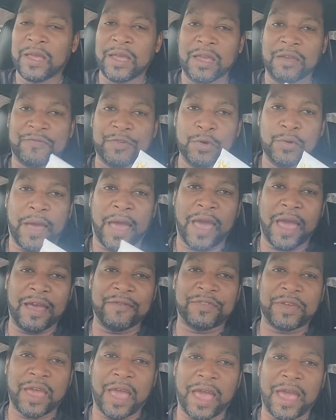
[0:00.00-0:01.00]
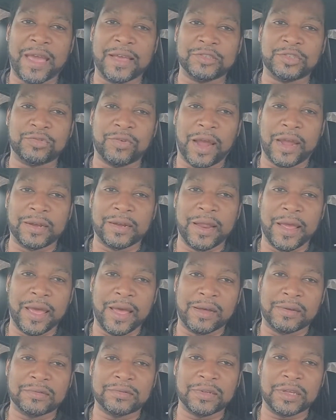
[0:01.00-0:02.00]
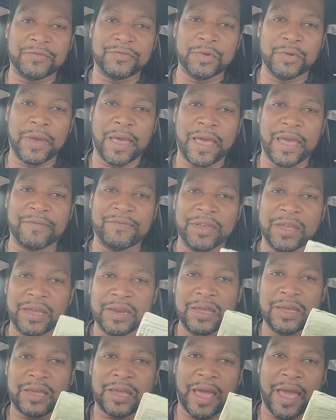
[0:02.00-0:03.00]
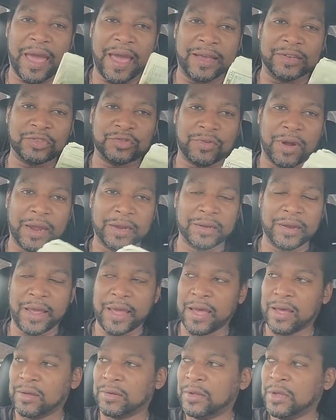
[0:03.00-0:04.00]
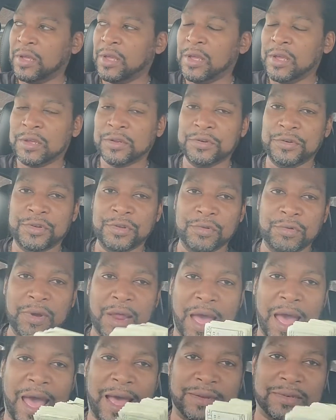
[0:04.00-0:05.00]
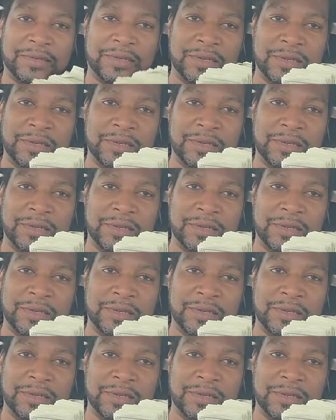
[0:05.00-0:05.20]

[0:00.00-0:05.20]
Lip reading: if you have cash right now, if you have any cash right now, do not